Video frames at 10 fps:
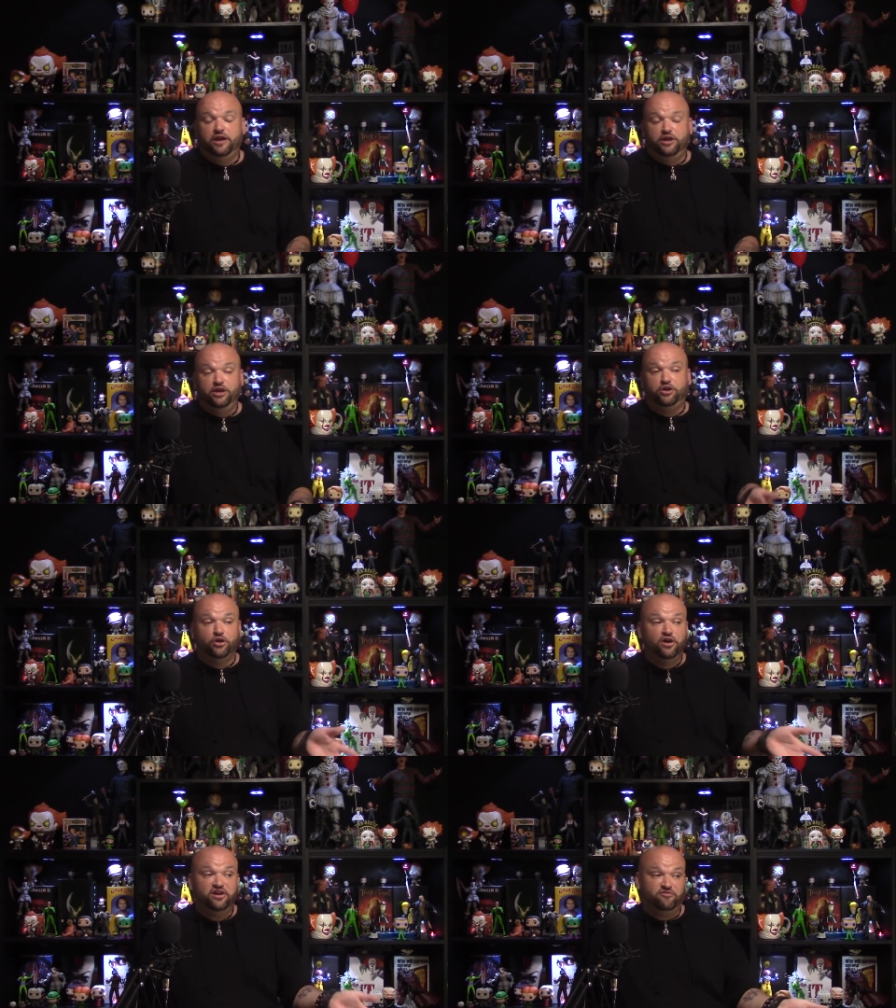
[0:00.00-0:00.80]
and he
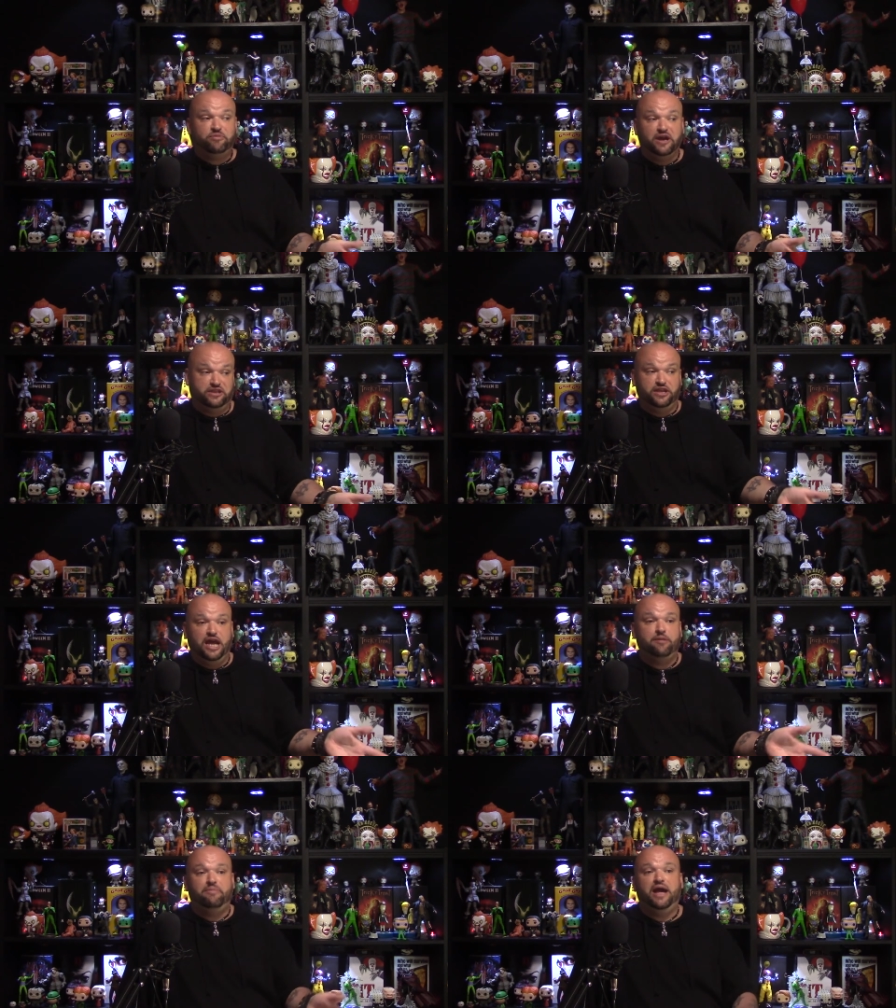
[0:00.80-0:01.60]
could have picked it
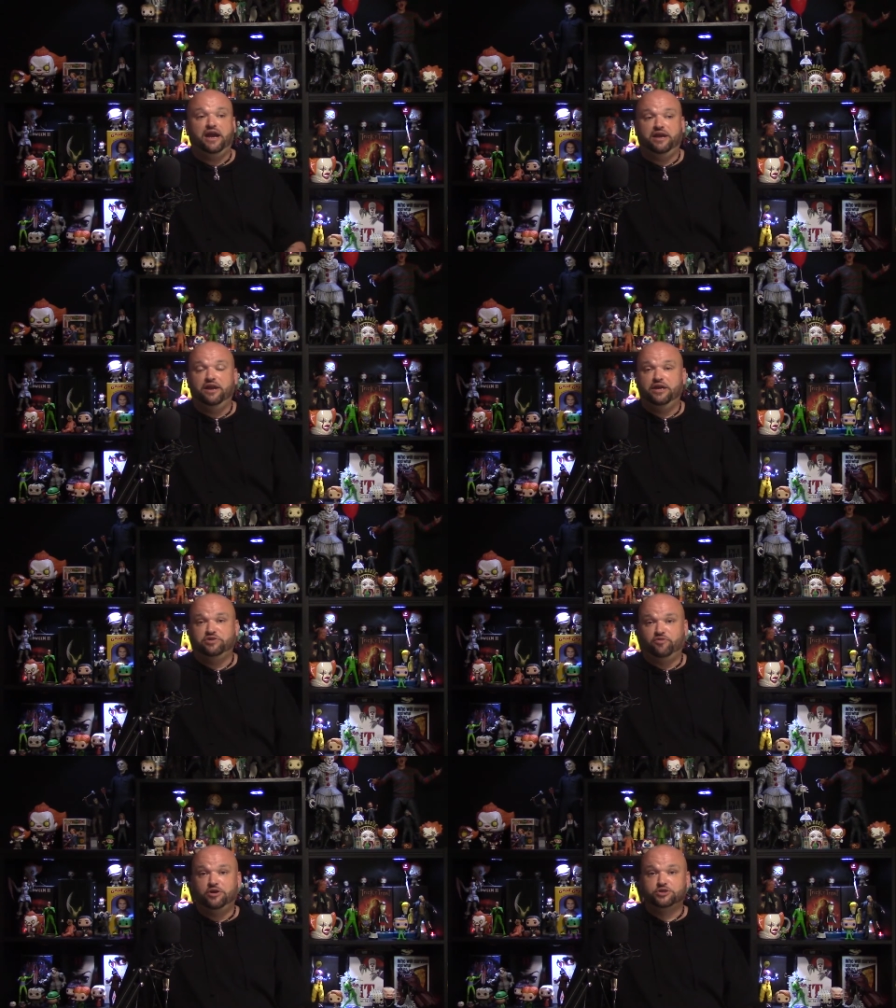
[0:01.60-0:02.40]
up back in
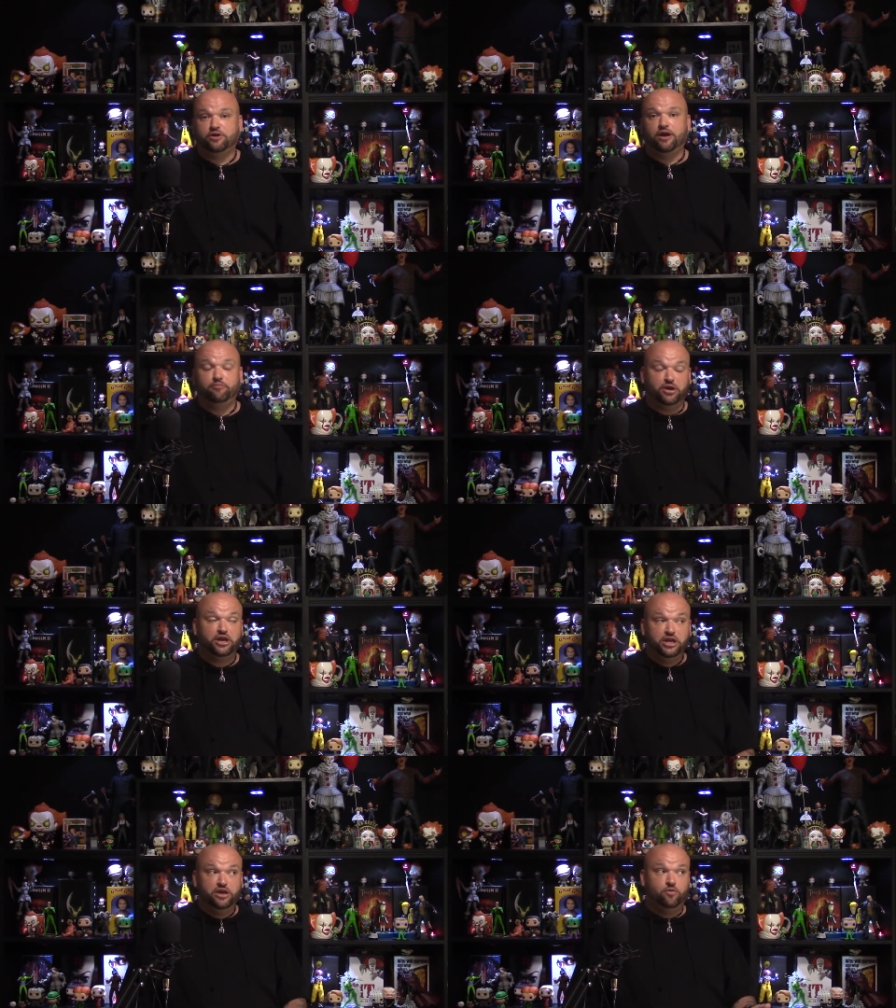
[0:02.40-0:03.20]
Age of Ultron,
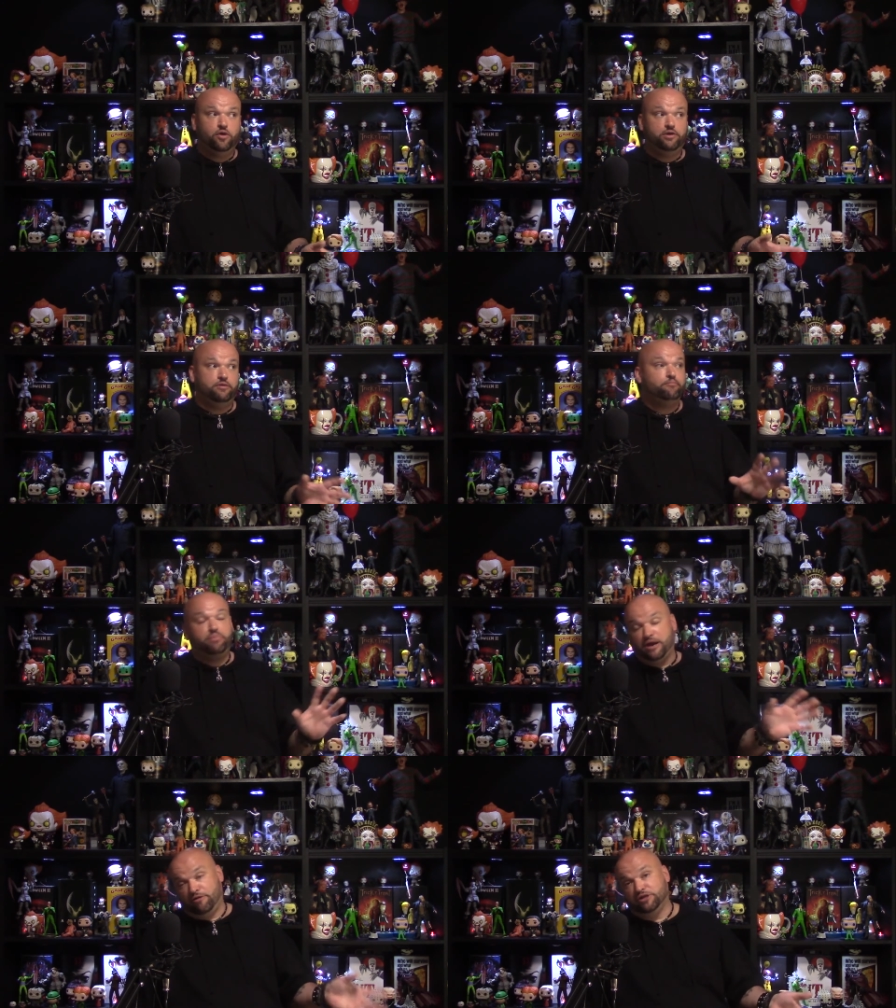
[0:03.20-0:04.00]
but he didn't want to
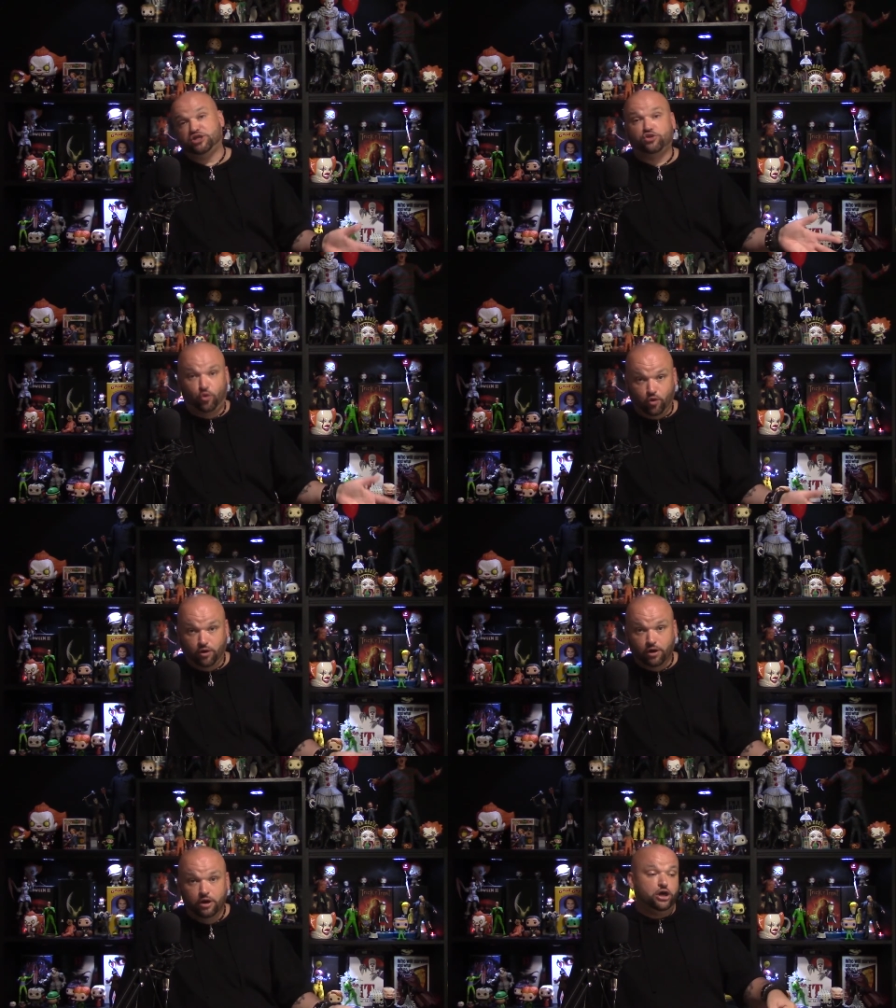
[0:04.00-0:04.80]
embarrass
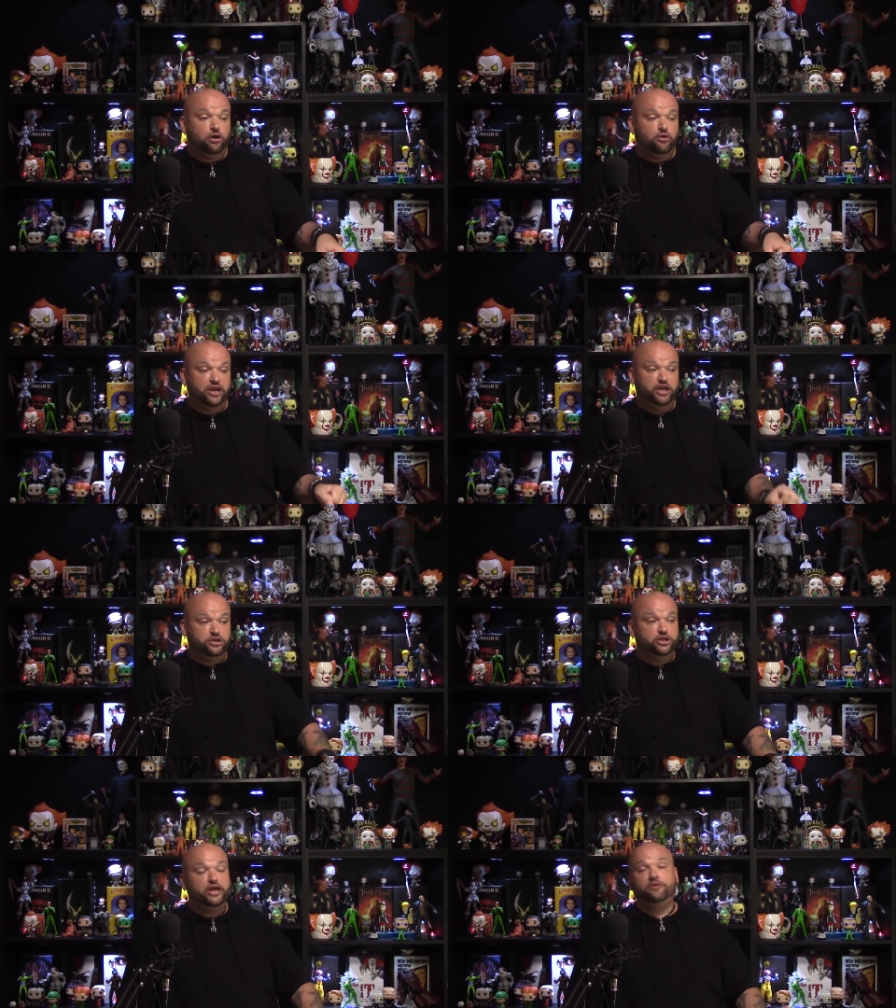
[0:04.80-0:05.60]
Thor, so
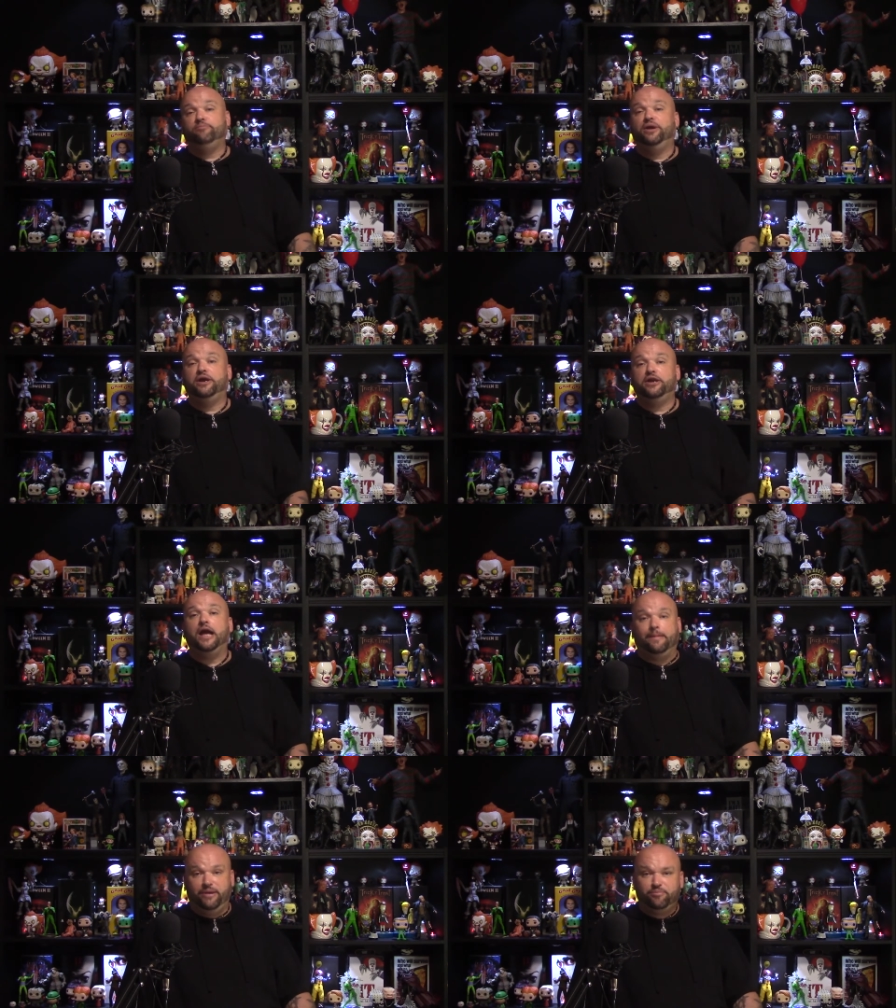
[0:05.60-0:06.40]
he didn't pick it
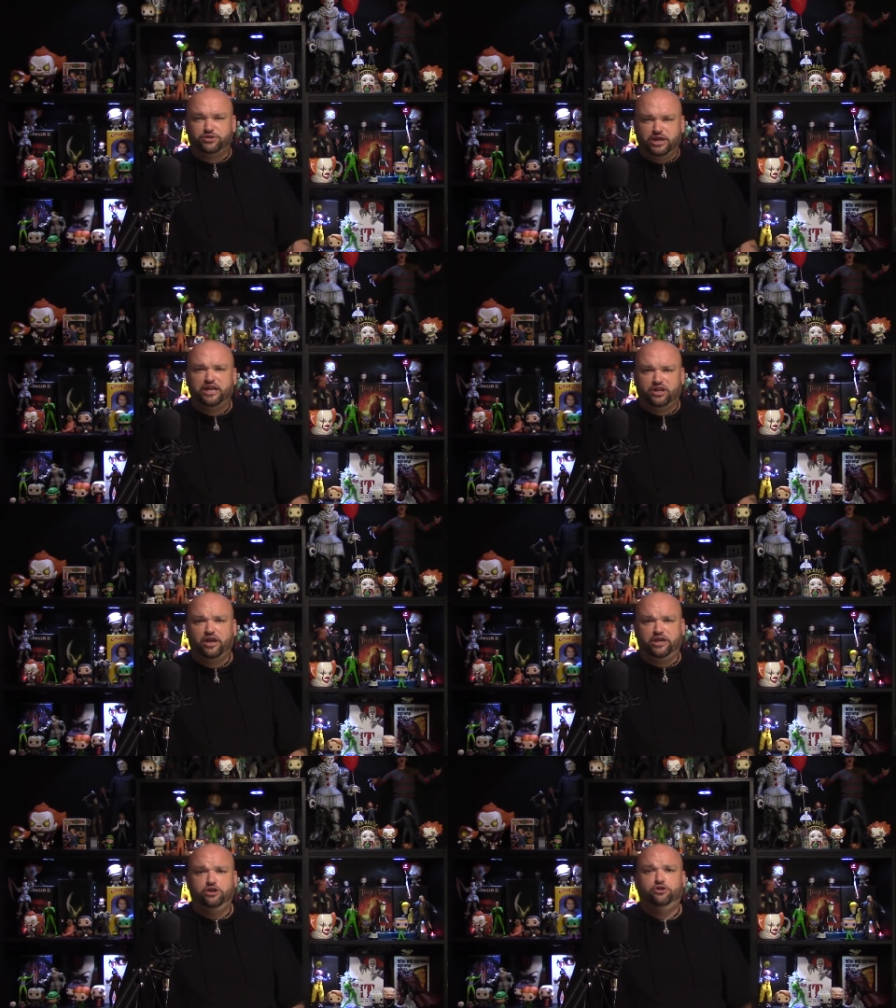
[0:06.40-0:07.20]
up. He pretended
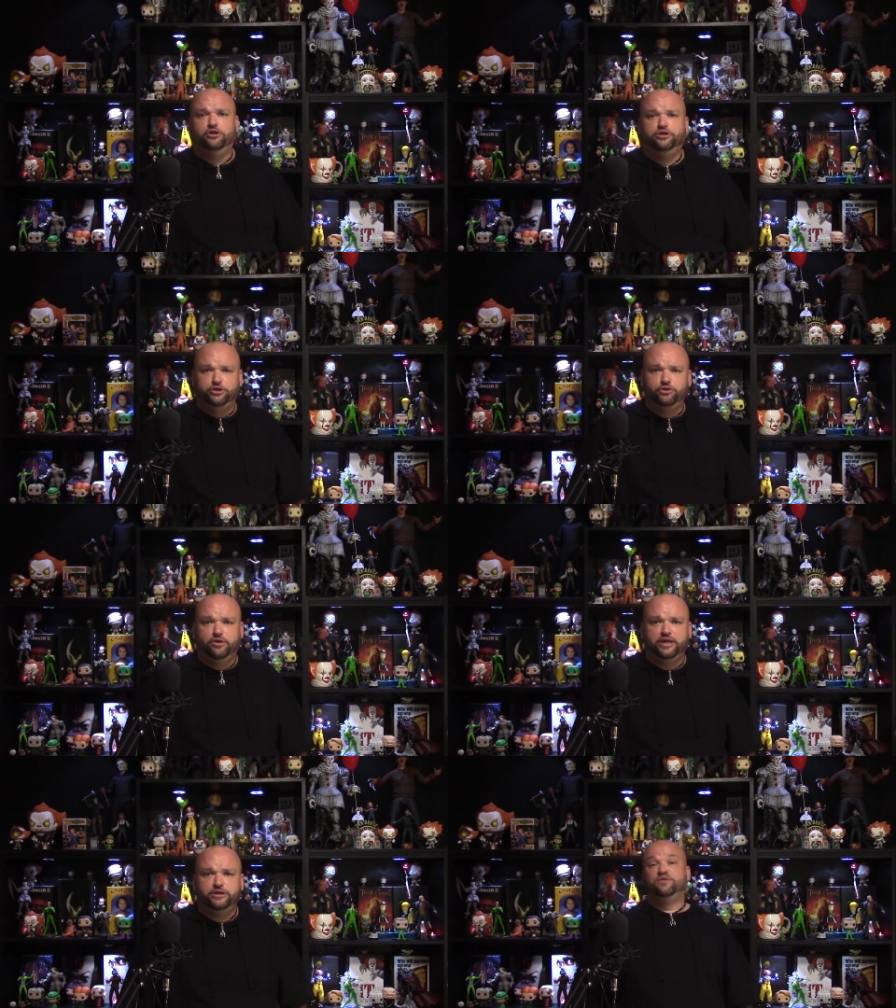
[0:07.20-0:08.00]
like he couldn't do it.